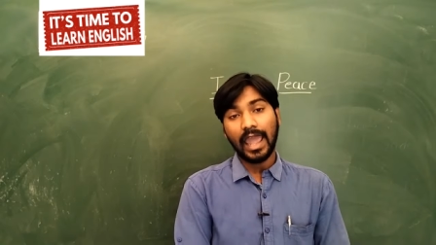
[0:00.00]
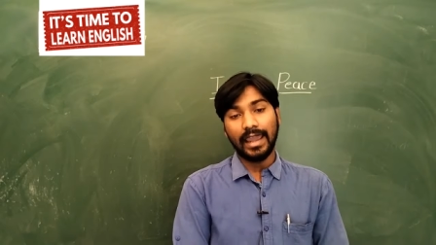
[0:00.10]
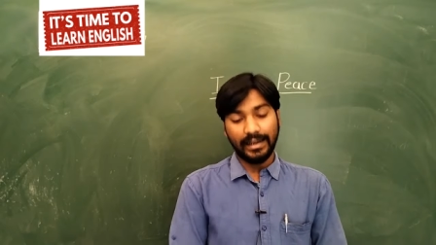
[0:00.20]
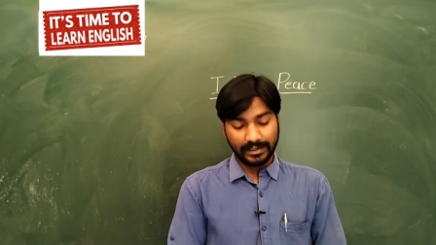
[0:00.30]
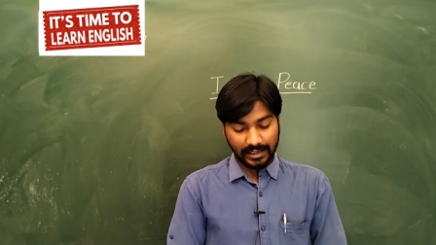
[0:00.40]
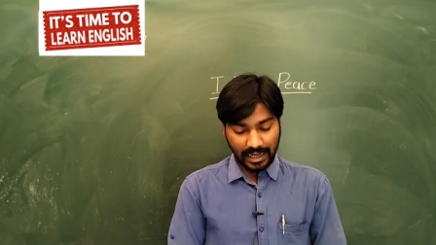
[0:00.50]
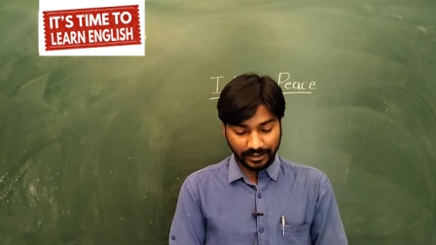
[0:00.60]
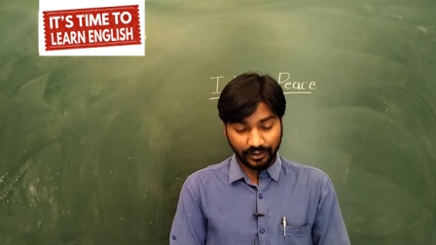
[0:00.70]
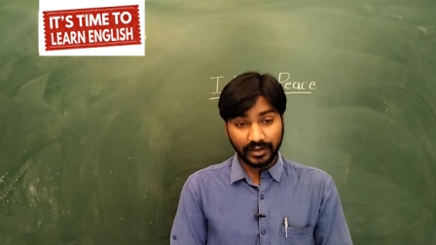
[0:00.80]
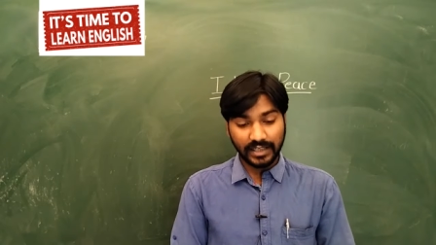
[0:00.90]
8.
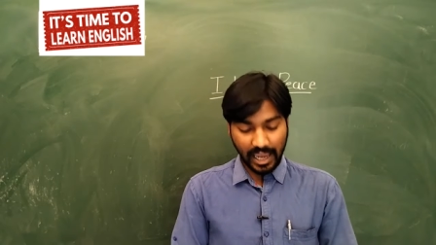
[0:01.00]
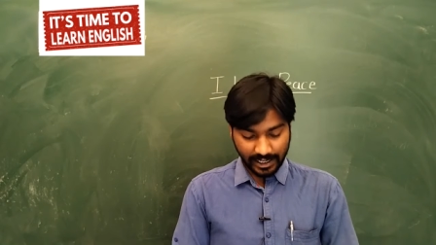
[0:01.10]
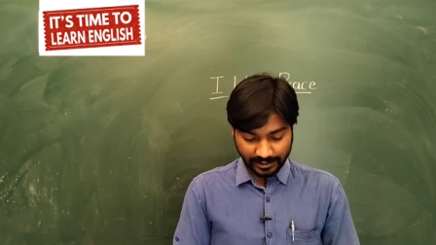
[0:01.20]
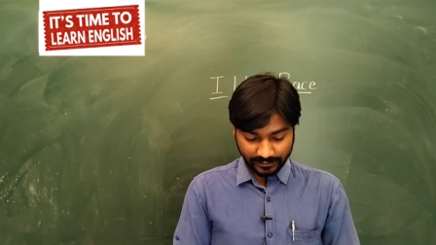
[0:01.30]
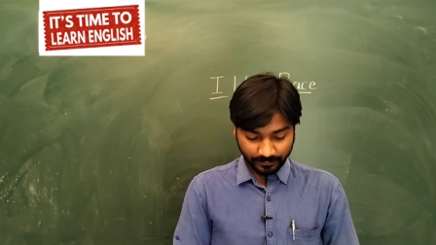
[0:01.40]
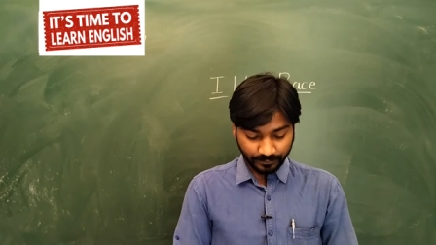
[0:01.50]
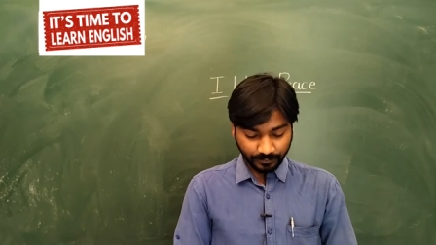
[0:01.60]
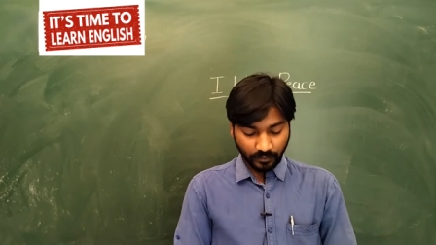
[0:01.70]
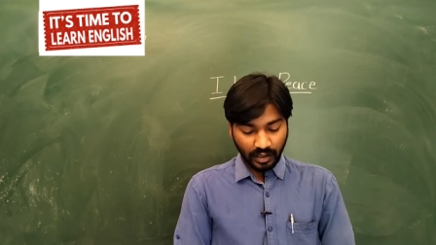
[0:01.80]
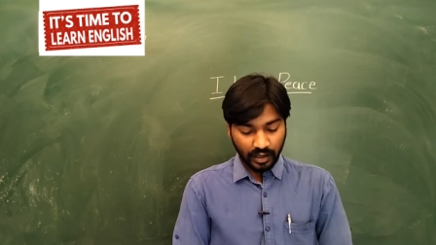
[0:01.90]
Answer is 8.
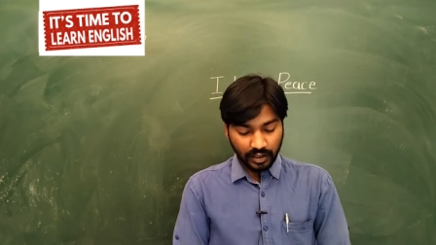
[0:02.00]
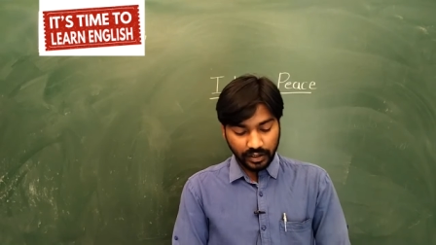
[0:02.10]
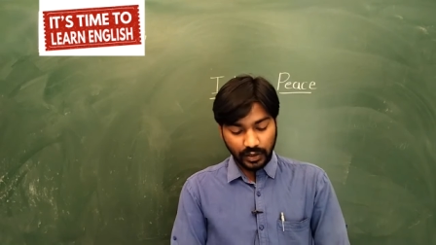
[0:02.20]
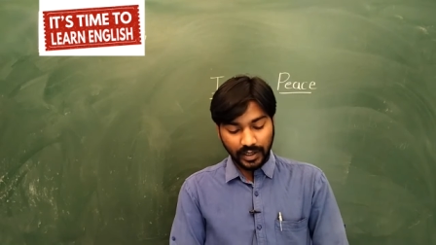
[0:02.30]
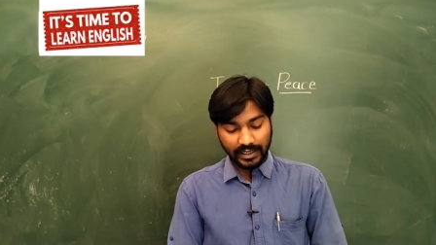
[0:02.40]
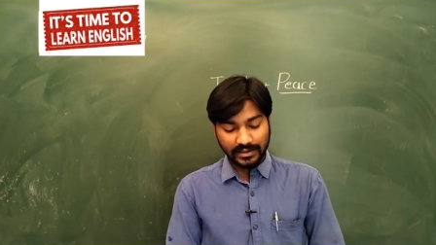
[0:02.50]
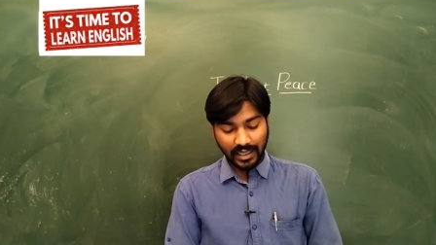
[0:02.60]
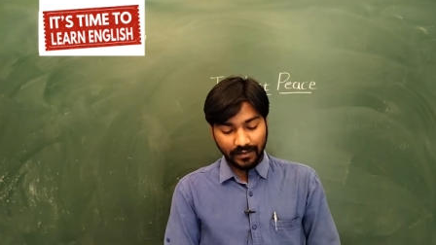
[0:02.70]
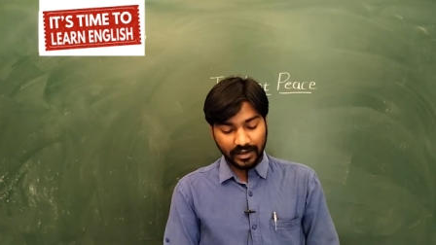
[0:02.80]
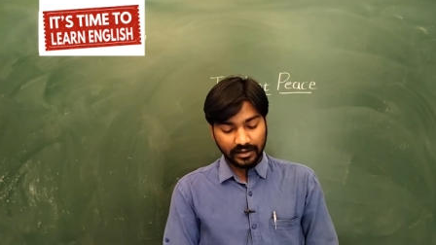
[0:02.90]
Unit
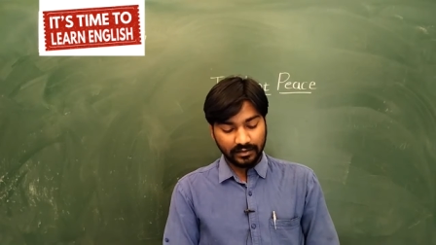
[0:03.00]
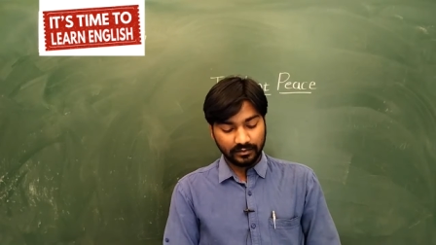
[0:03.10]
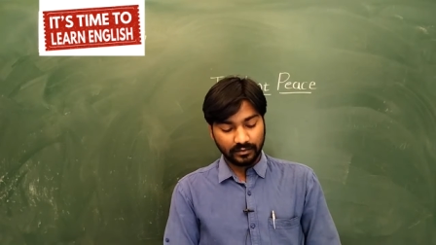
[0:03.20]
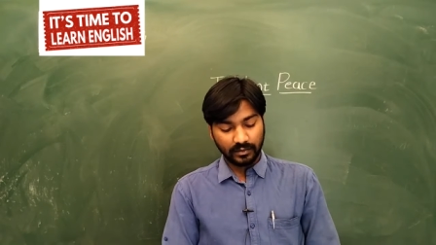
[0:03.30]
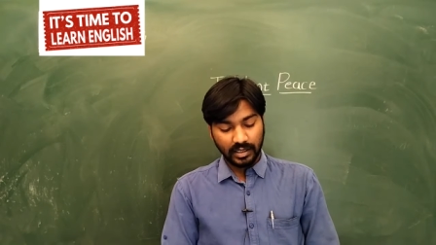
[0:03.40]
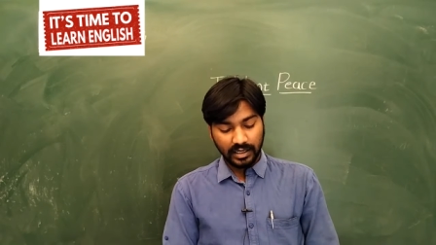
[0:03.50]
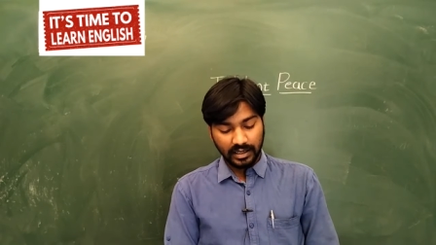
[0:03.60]
7.